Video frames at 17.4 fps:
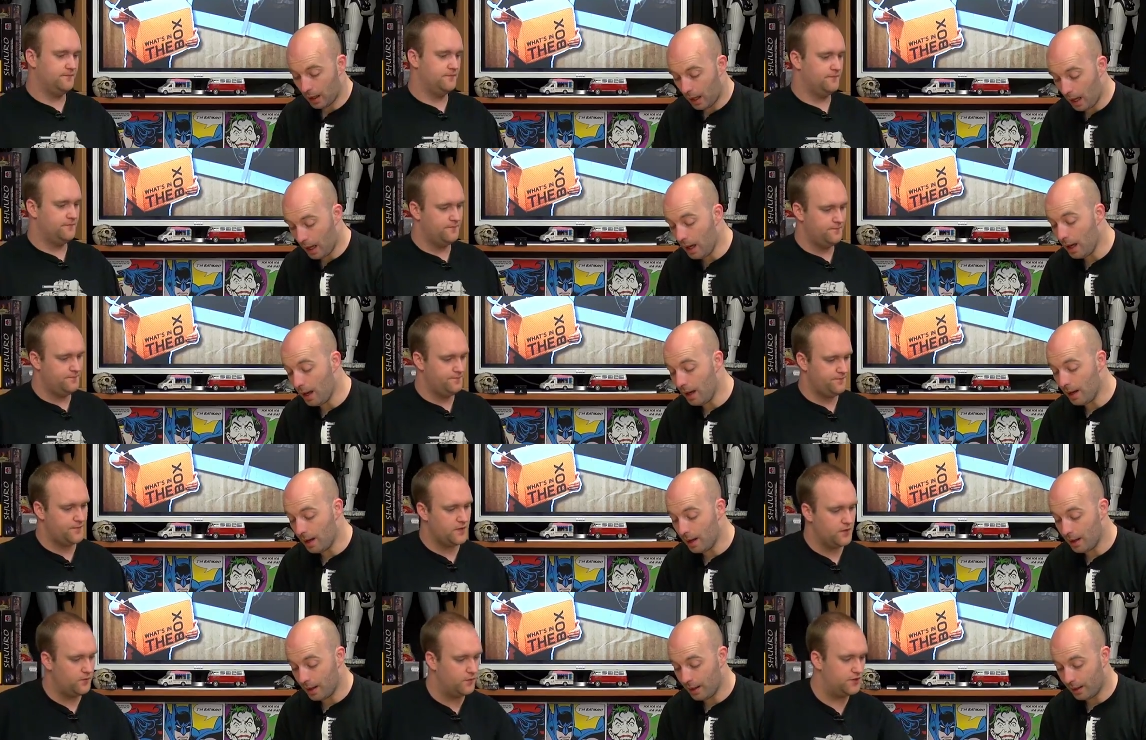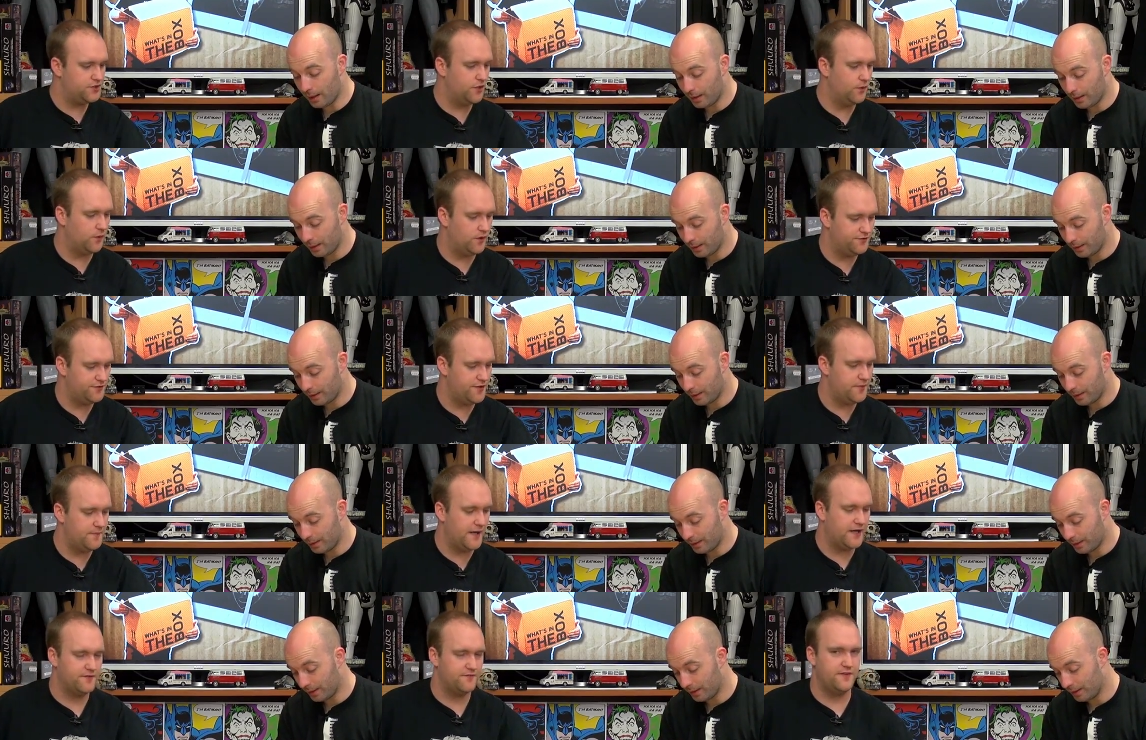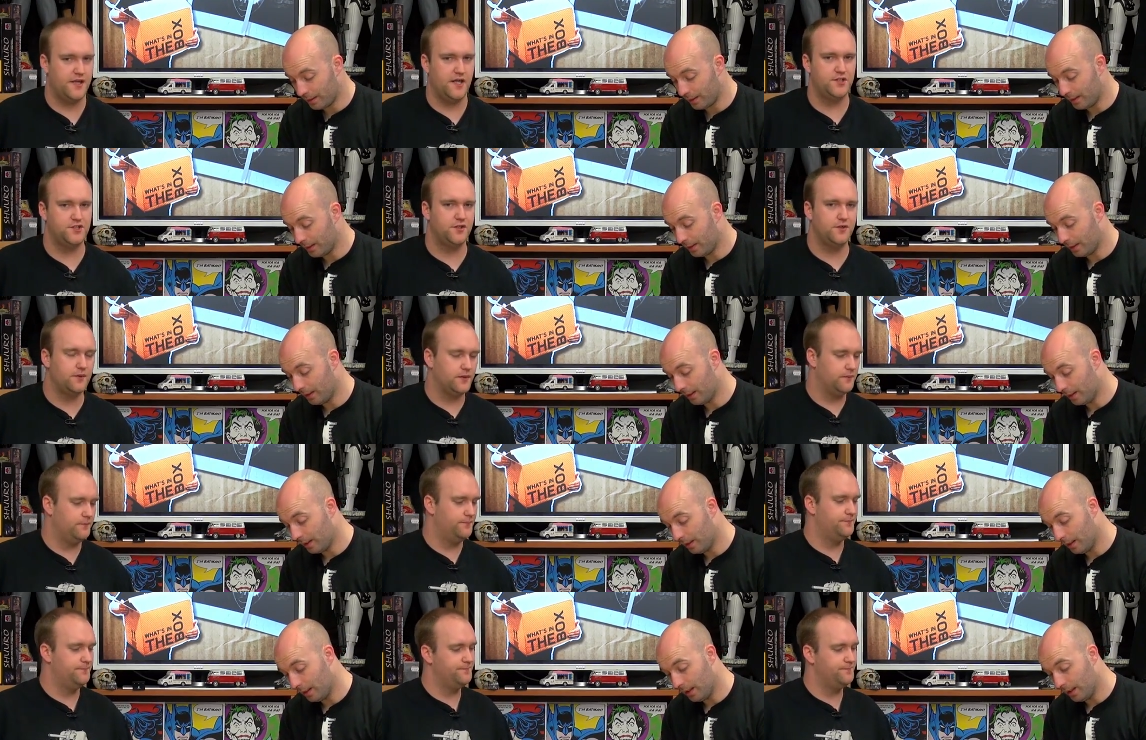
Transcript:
Speaker 1: Ah! Which go onto the back of the engine grill.